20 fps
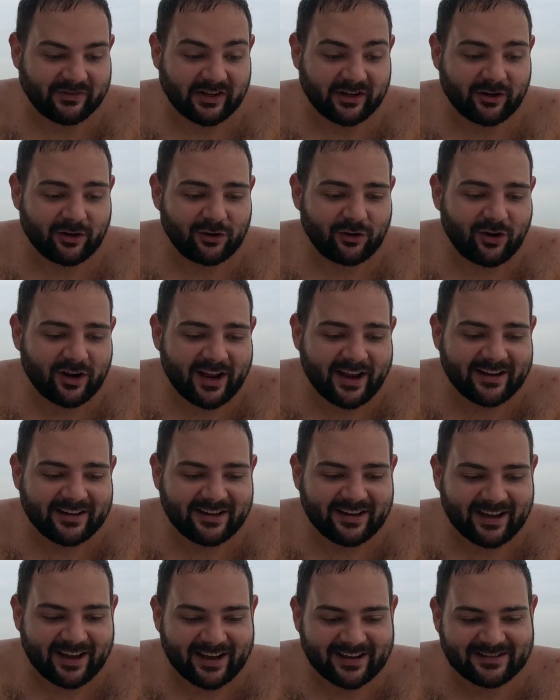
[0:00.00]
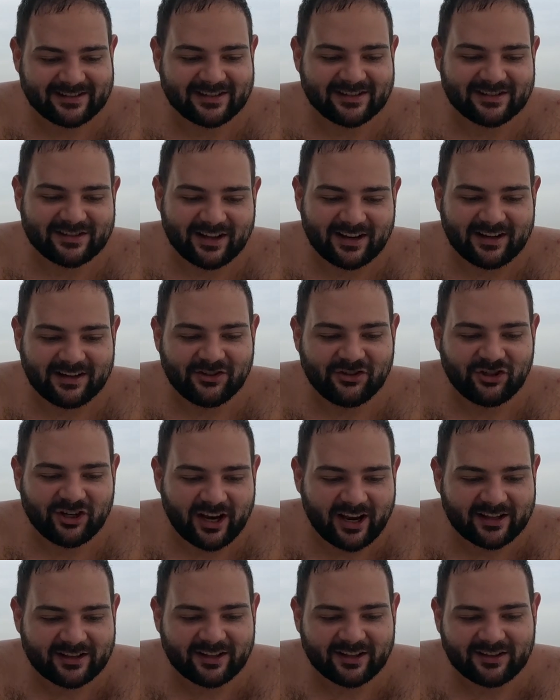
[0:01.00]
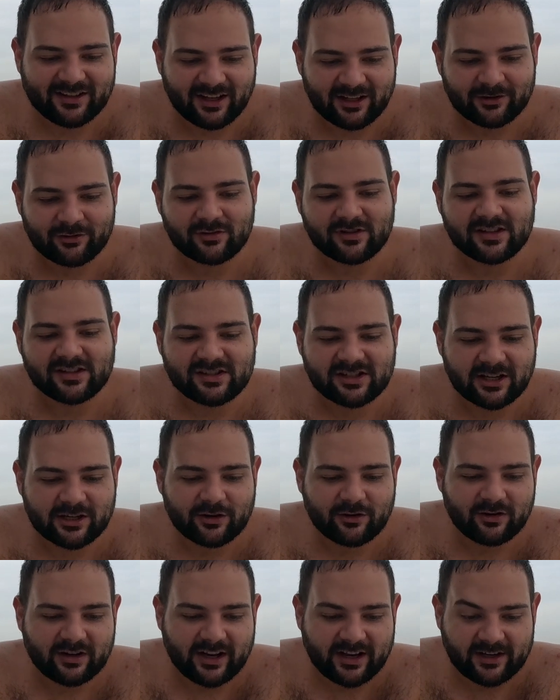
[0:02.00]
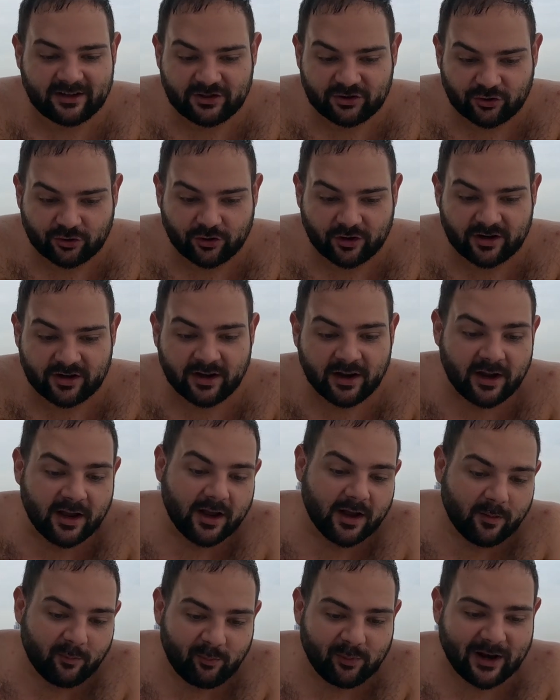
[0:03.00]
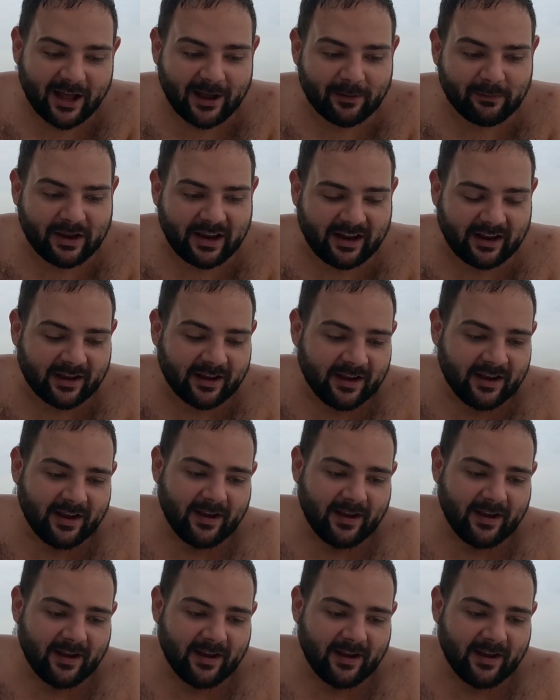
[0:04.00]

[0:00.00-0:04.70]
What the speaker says: The chlorine gas is then injected into the circulation plumbing.